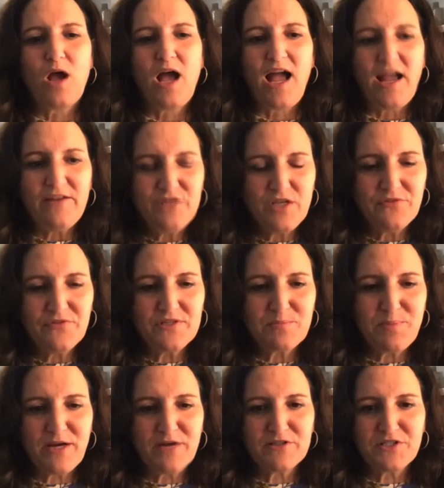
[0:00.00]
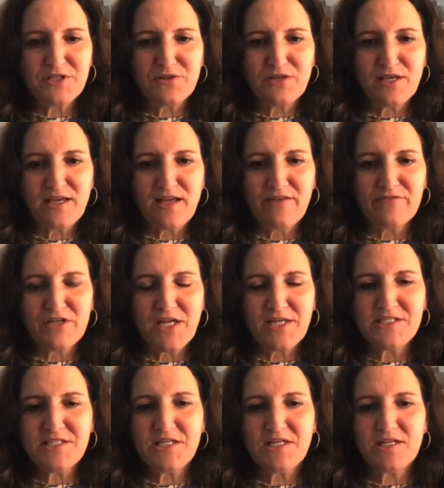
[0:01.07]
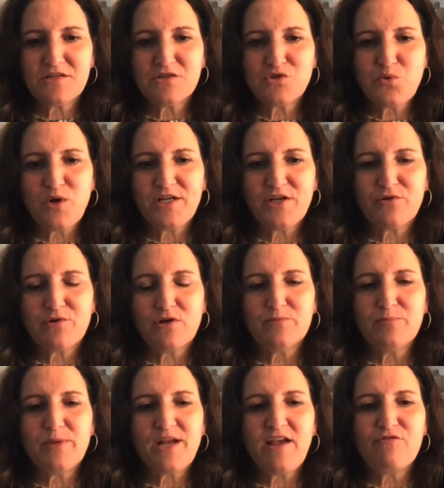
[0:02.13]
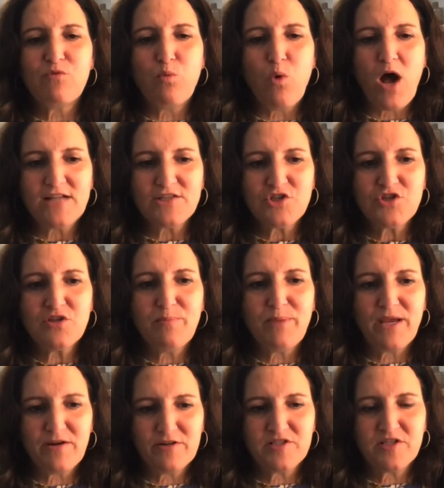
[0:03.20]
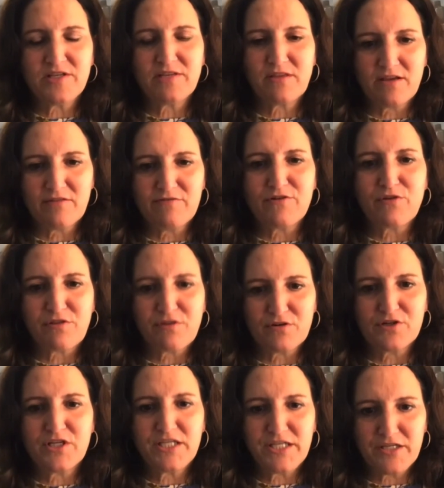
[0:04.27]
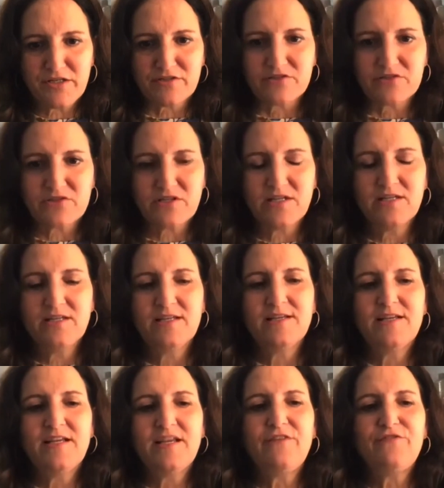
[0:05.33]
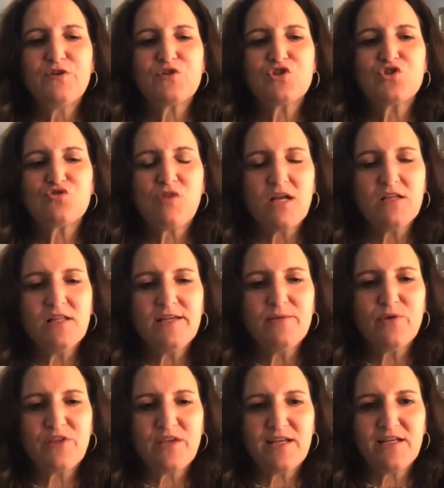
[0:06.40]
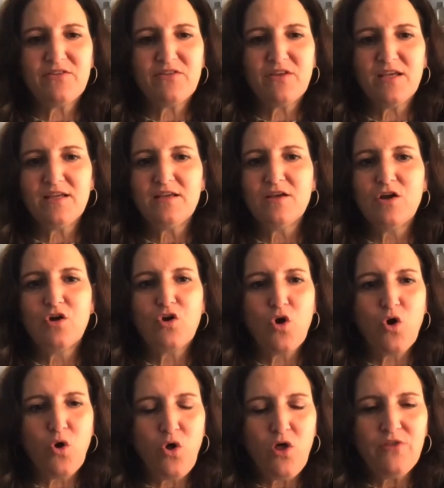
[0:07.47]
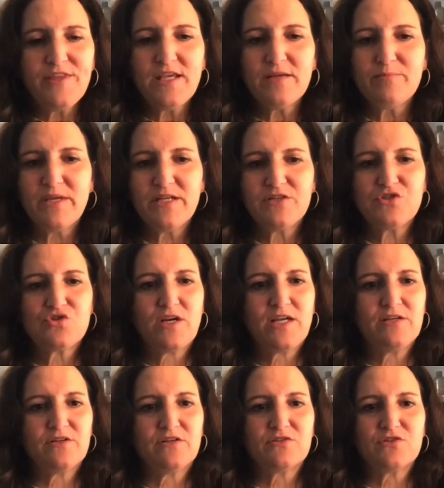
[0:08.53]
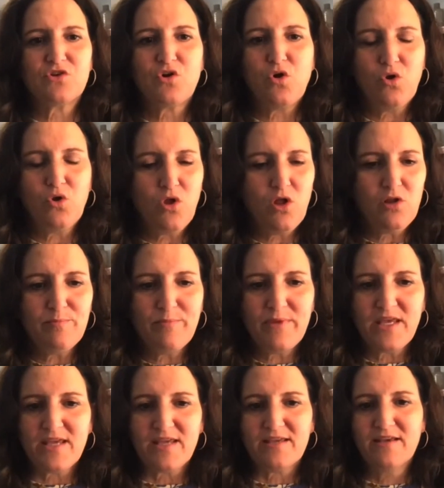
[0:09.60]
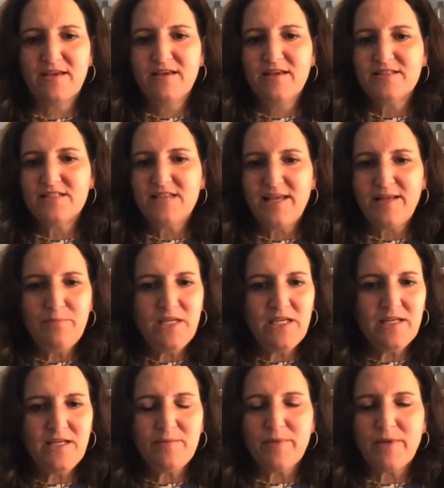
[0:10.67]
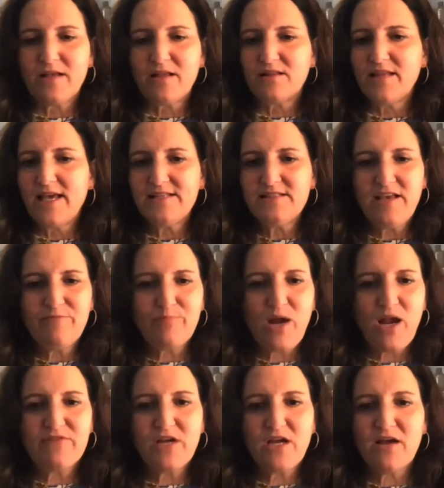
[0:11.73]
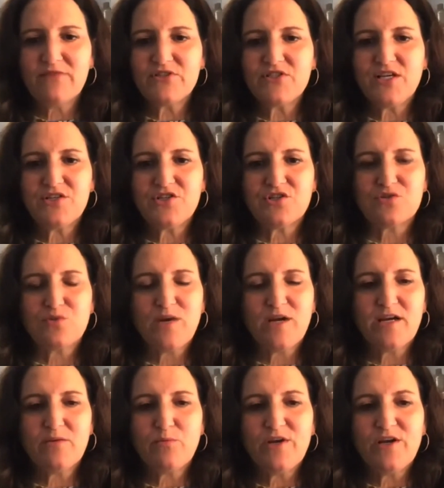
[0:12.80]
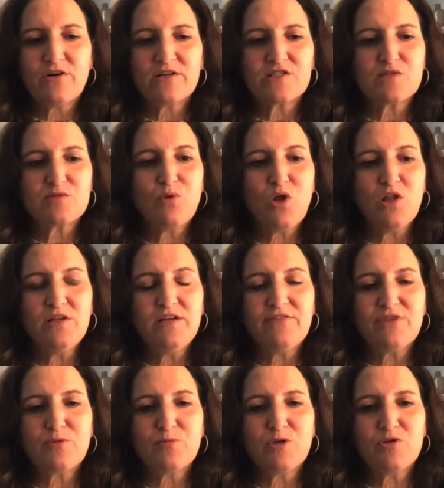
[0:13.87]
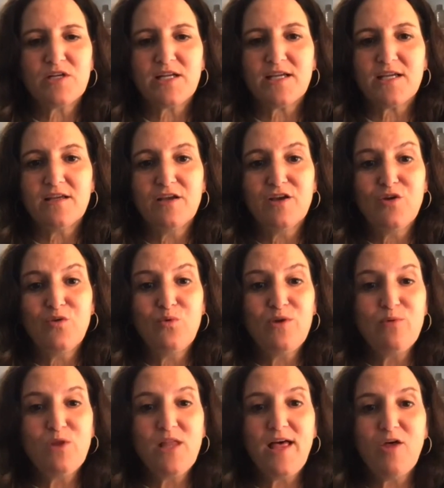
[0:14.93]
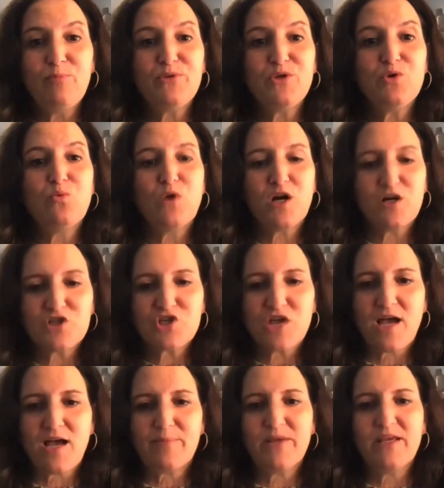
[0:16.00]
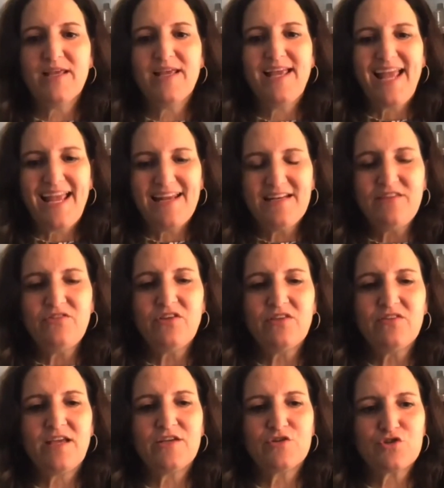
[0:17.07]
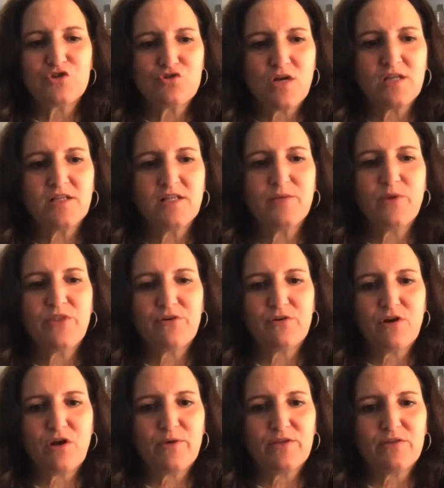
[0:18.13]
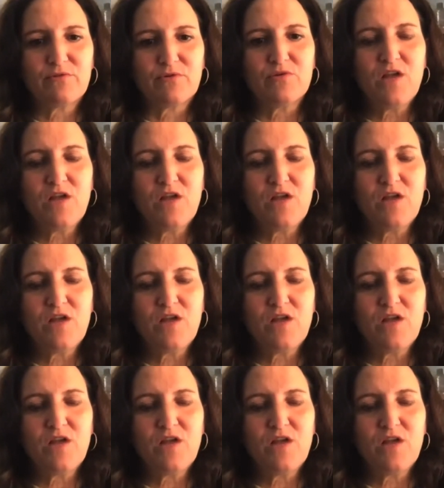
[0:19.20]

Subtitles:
I've done this parenting thing. I have a 19 and a 20-year-old, but I've watched the parenting thing for 30 years. If you're struggling with anything, call the administrators, call me, send me an email. Let's have private conversations. We are a small enough community. We will help you workshop anything that you're struggling with or going through.